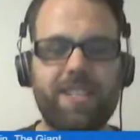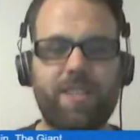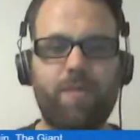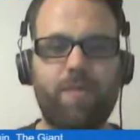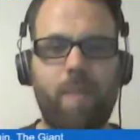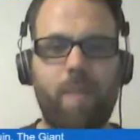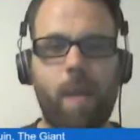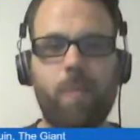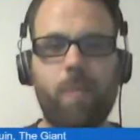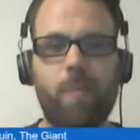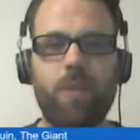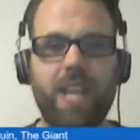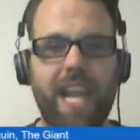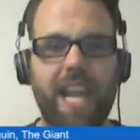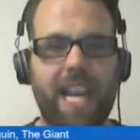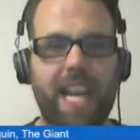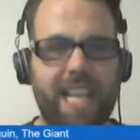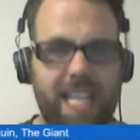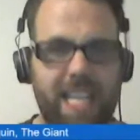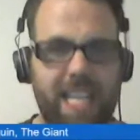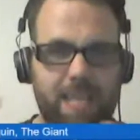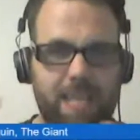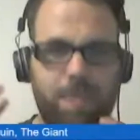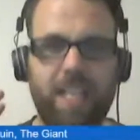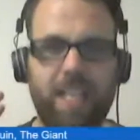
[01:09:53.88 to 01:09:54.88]
years of memory,
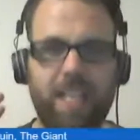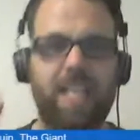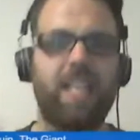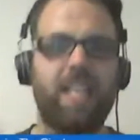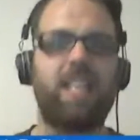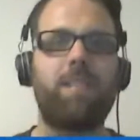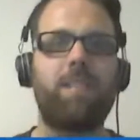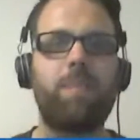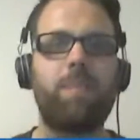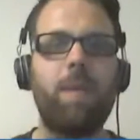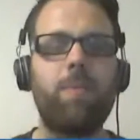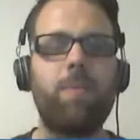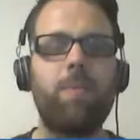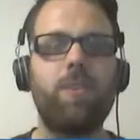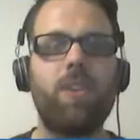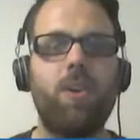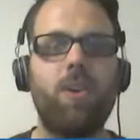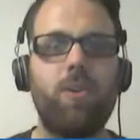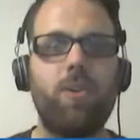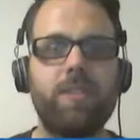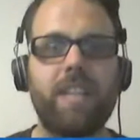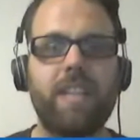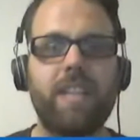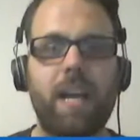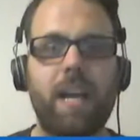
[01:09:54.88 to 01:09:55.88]
and he's been killing people the
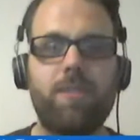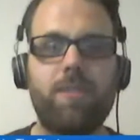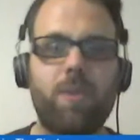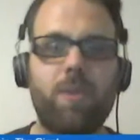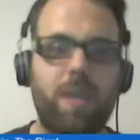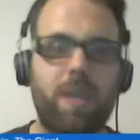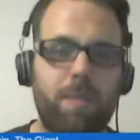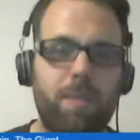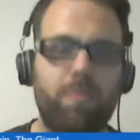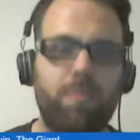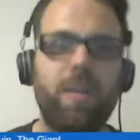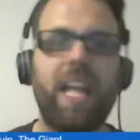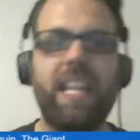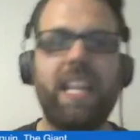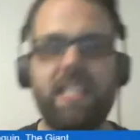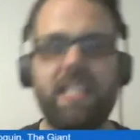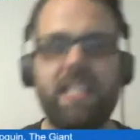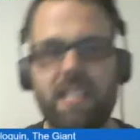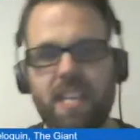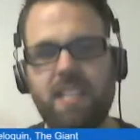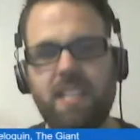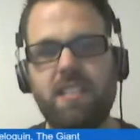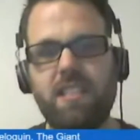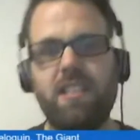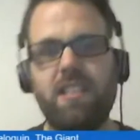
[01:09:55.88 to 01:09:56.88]
whole time. So he blends
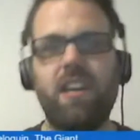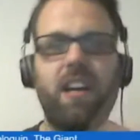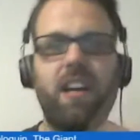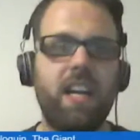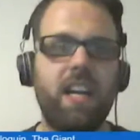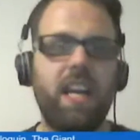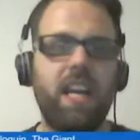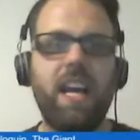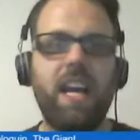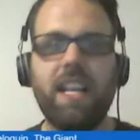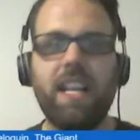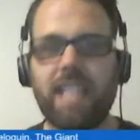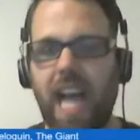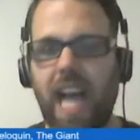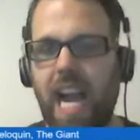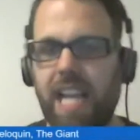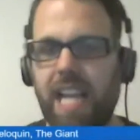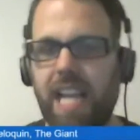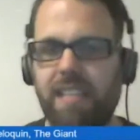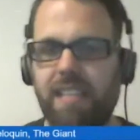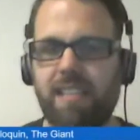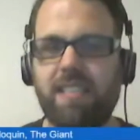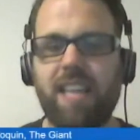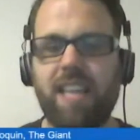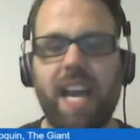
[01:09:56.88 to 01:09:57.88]
into high
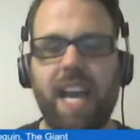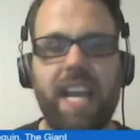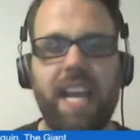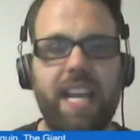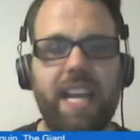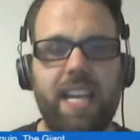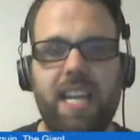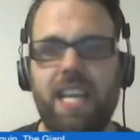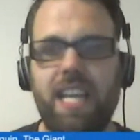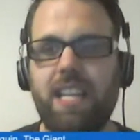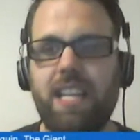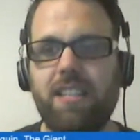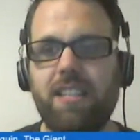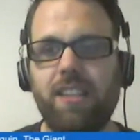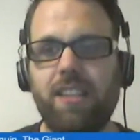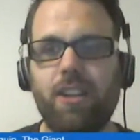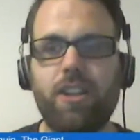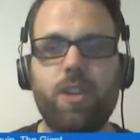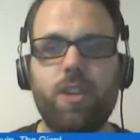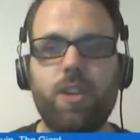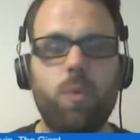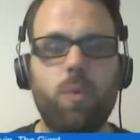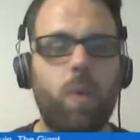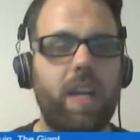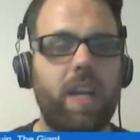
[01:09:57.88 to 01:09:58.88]
society. He's
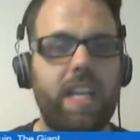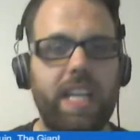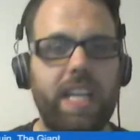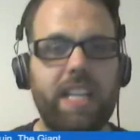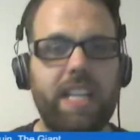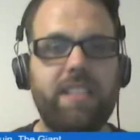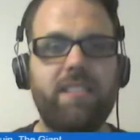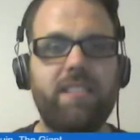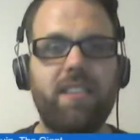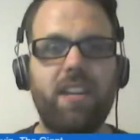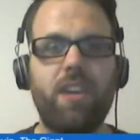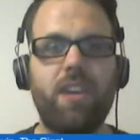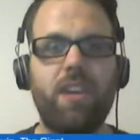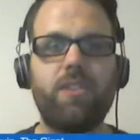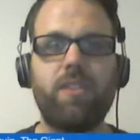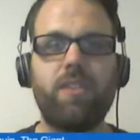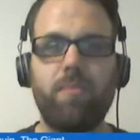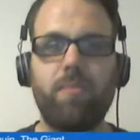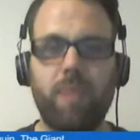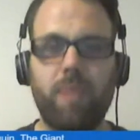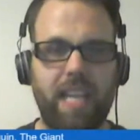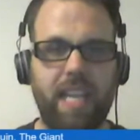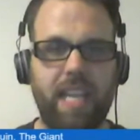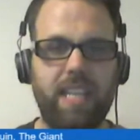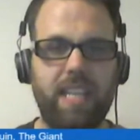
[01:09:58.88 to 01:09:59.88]
learned what he needs to know to
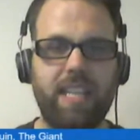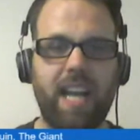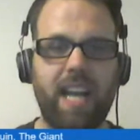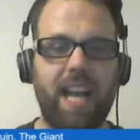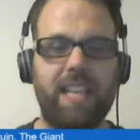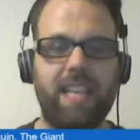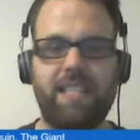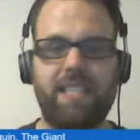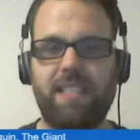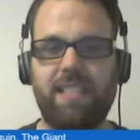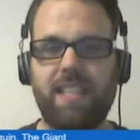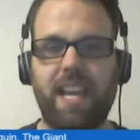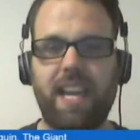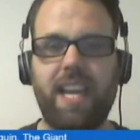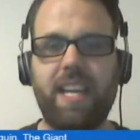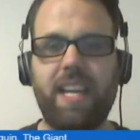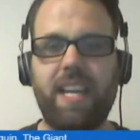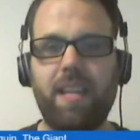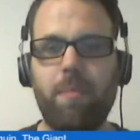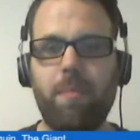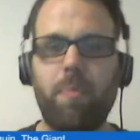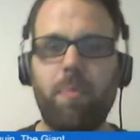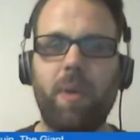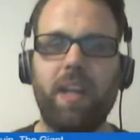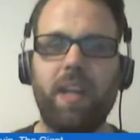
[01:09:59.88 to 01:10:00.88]
blend into high society,
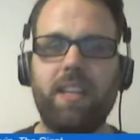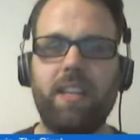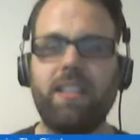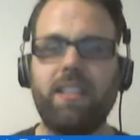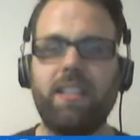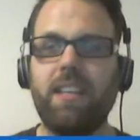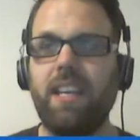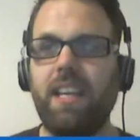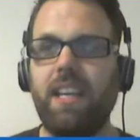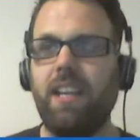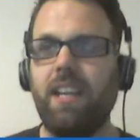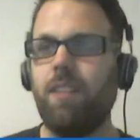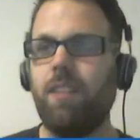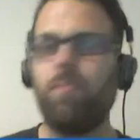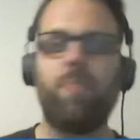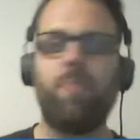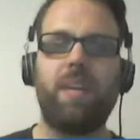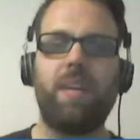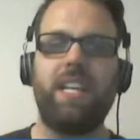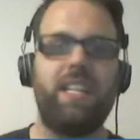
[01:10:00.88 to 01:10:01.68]
but he